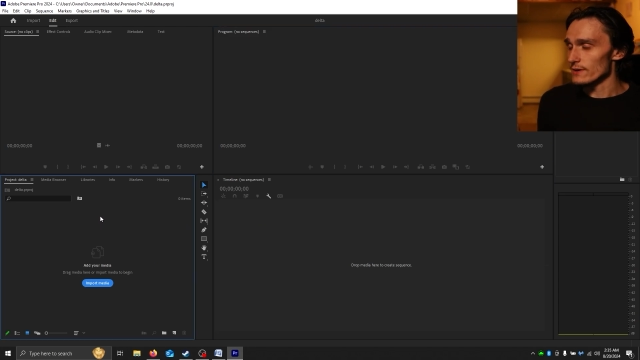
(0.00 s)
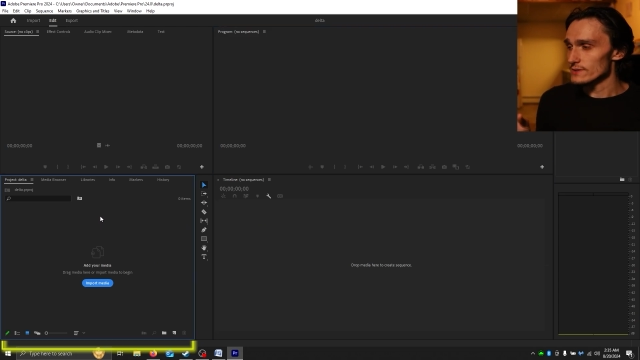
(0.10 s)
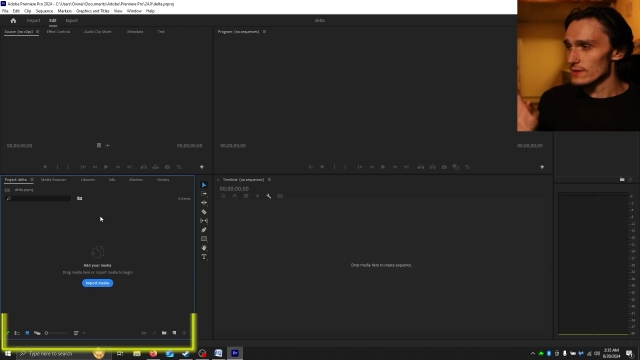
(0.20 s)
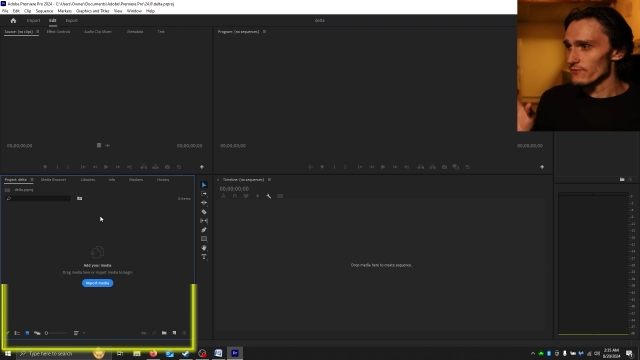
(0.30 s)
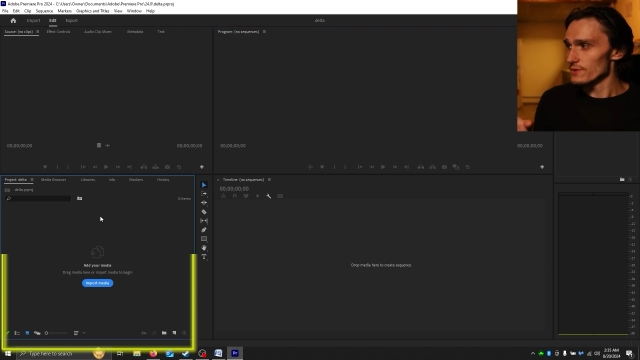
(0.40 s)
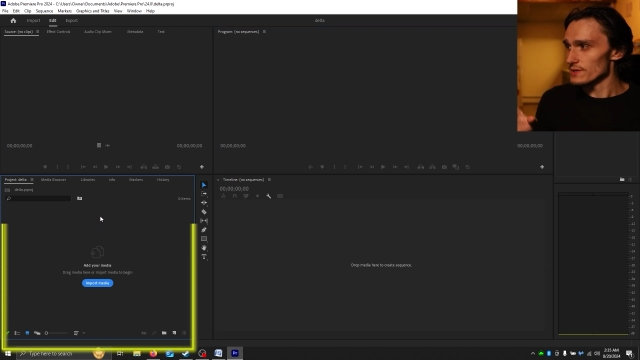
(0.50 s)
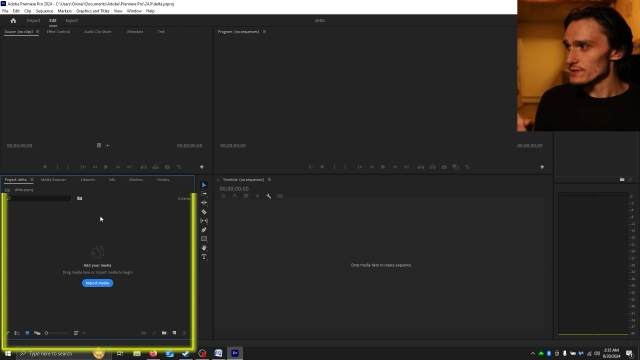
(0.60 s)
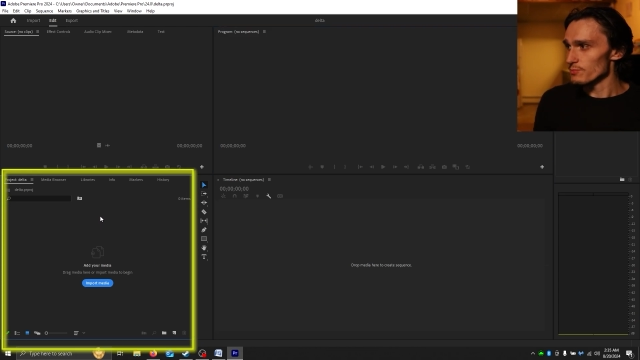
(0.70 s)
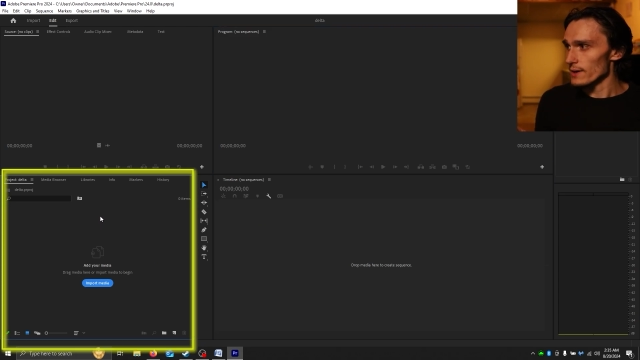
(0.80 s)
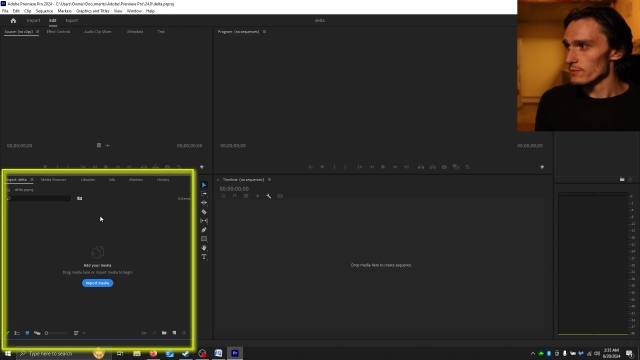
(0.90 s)
except for this
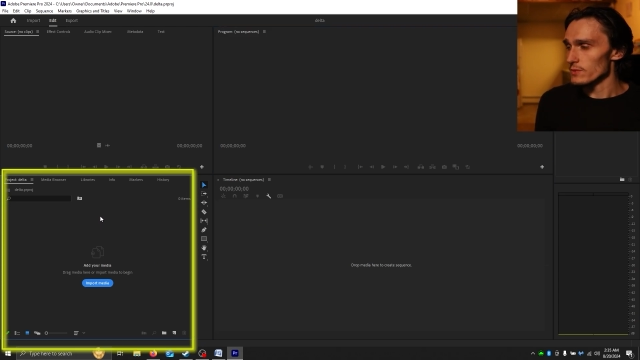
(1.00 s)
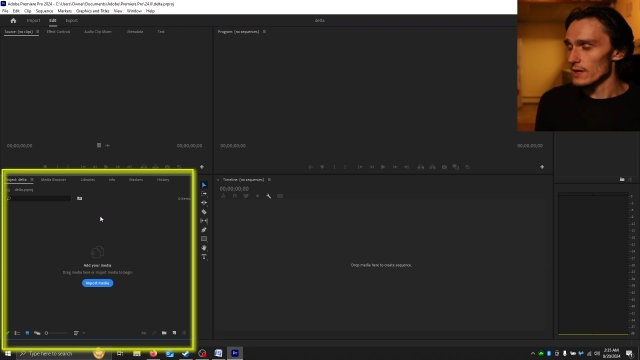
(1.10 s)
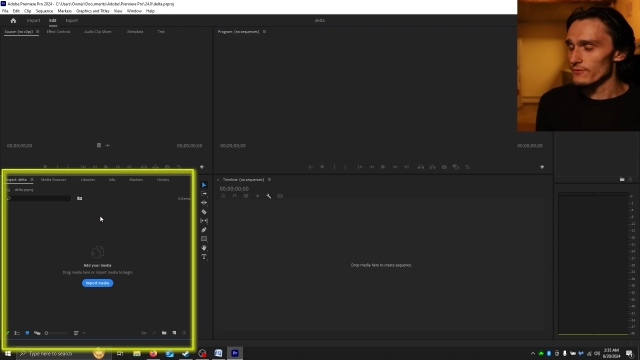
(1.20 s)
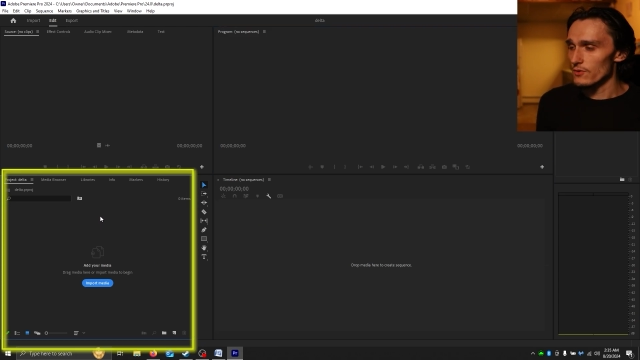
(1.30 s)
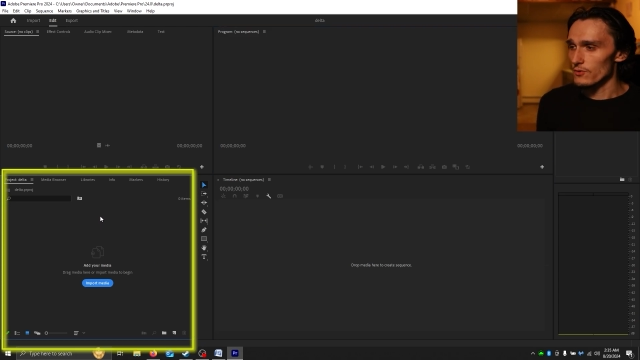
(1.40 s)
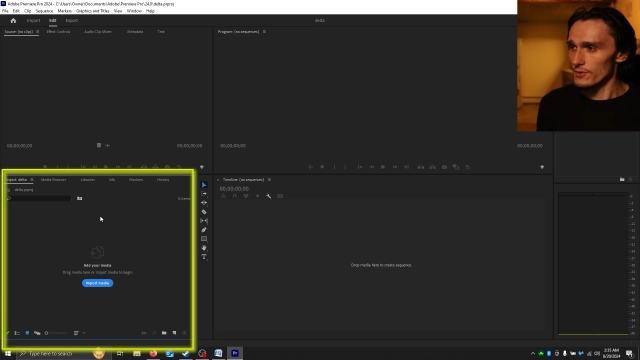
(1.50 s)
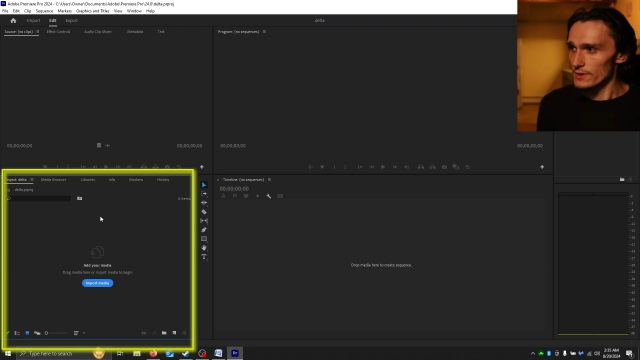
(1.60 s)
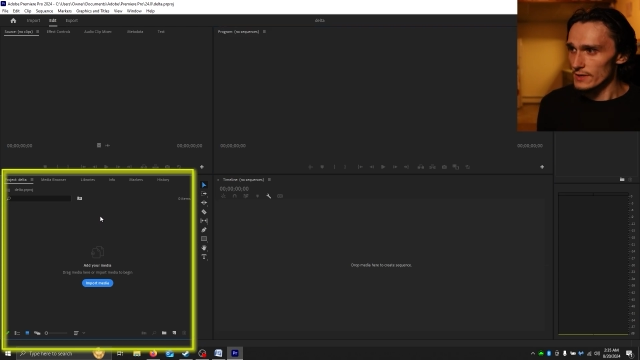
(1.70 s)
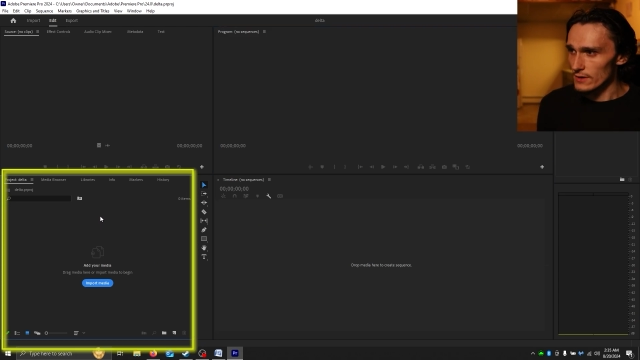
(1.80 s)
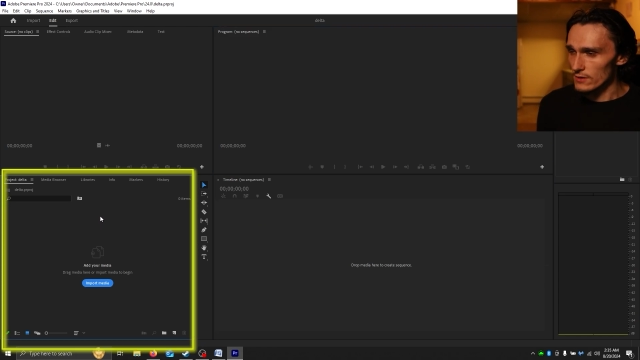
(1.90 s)
bottom left corner
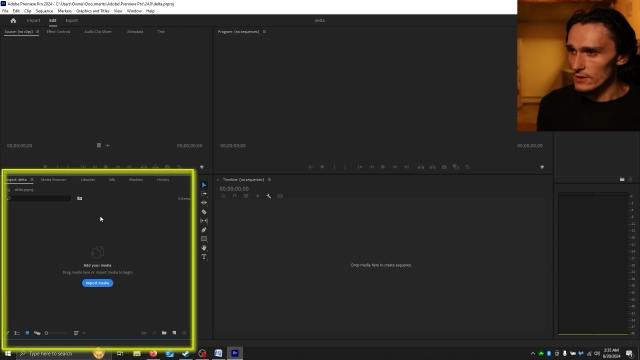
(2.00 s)
here.